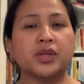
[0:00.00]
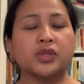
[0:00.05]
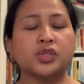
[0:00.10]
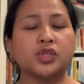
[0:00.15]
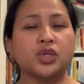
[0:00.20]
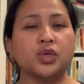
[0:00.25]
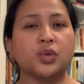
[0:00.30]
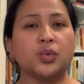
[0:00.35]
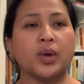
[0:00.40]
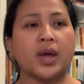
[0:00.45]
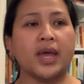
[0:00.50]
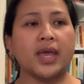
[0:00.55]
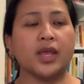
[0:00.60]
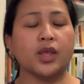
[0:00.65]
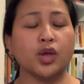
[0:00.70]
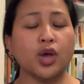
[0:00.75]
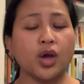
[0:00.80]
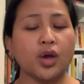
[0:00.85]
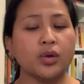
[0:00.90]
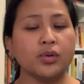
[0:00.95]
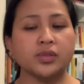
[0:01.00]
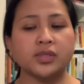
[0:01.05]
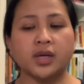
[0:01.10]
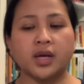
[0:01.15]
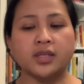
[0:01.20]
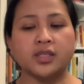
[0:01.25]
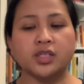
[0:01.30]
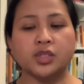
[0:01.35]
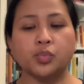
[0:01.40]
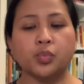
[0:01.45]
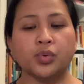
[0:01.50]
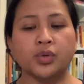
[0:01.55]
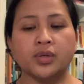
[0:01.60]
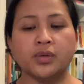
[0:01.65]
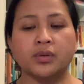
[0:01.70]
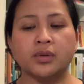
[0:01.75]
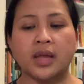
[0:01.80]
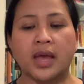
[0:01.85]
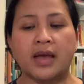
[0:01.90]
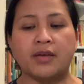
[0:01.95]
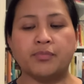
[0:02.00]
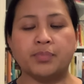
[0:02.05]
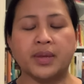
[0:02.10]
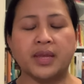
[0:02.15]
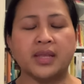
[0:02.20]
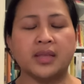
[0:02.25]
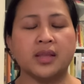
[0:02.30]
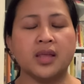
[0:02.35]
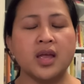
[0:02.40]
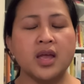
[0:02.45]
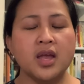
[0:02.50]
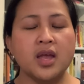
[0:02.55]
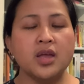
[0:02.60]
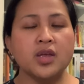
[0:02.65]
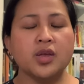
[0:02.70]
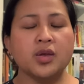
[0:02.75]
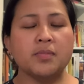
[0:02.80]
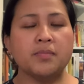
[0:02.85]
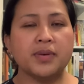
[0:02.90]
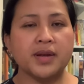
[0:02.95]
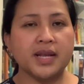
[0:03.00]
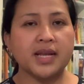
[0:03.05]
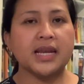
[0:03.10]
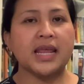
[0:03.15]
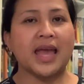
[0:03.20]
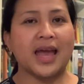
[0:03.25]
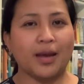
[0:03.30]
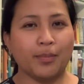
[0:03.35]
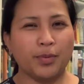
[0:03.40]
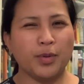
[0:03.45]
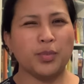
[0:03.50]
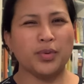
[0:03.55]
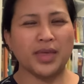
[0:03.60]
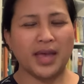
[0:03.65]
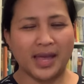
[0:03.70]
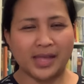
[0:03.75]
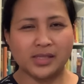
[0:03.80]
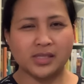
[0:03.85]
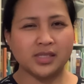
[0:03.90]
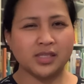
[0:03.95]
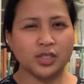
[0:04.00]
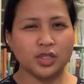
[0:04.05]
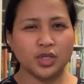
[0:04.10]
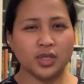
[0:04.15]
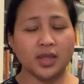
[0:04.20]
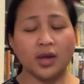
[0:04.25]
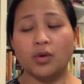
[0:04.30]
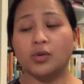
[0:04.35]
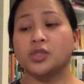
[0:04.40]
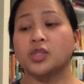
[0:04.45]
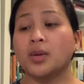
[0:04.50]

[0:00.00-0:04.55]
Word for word: to a coat, I just wouldn't have been completely happy with hand stitching that on.